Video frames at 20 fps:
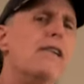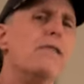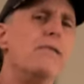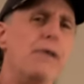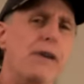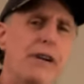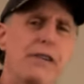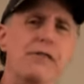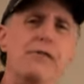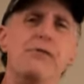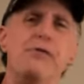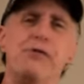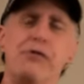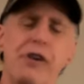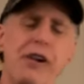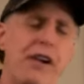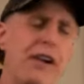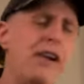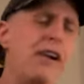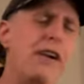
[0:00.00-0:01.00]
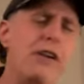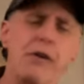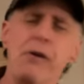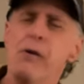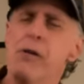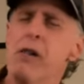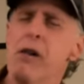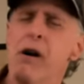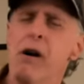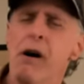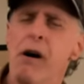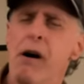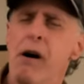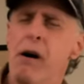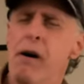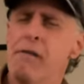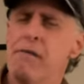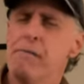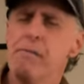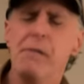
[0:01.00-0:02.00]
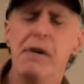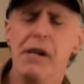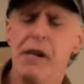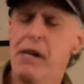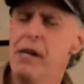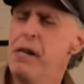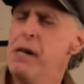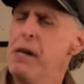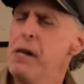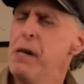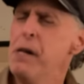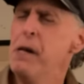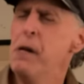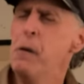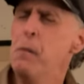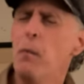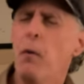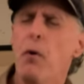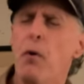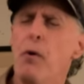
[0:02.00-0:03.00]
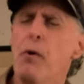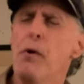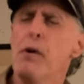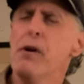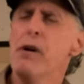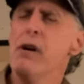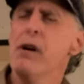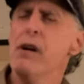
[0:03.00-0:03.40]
when you say you love me more.